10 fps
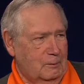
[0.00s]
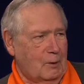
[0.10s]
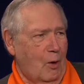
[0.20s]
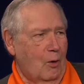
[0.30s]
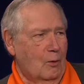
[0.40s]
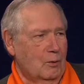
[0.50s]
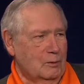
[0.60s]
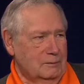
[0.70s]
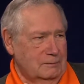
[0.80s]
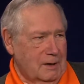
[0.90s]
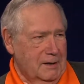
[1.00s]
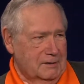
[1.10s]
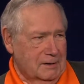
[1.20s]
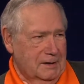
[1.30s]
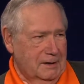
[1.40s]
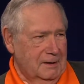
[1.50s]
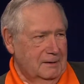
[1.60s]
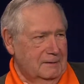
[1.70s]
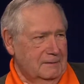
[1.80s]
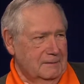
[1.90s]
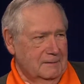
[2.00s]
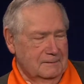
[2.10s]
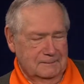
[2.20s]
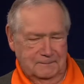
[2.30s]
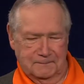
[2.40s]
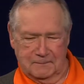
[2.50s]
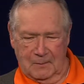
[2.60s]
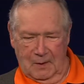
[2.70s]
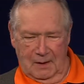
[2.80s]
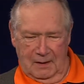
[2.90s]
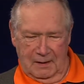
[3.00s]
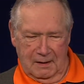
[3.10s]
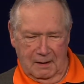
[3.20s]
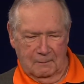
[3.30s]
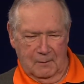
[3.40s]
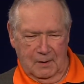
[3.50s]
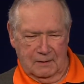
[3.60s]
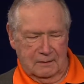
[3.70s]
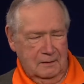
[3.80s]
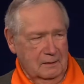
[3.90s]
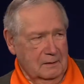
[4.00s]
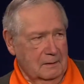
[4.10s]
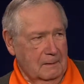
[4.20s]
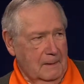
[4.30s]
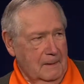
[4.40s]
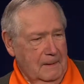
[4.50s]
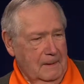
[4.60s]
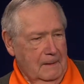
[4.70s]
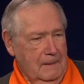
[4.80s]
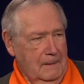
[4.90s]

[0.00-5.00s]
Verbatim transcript: cold, oh, isolated. long nights. Yep. And by the way, being a